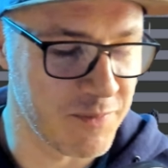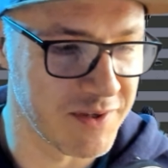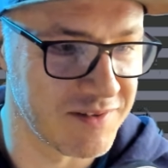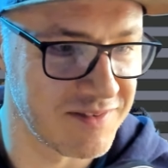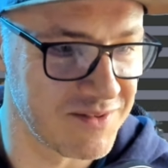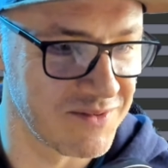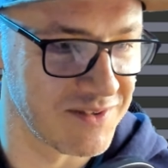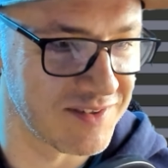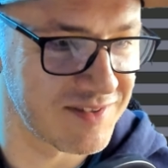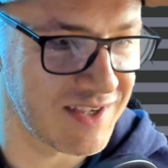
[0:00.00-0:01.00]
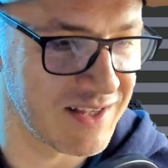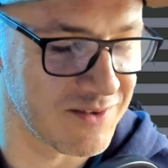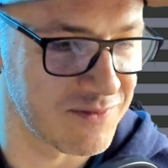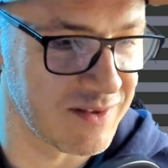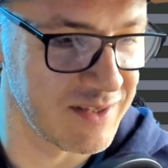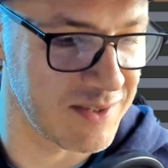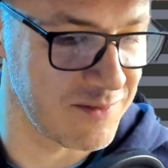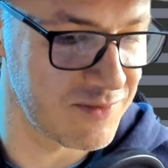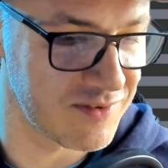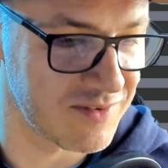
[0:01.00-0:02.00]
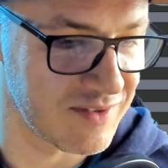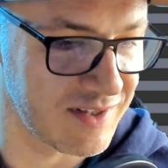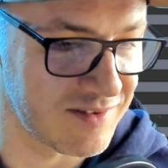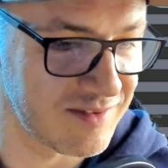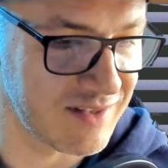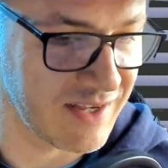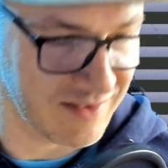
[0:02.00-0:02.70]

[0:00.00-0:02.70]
it to the scale of the leaves. So let's select the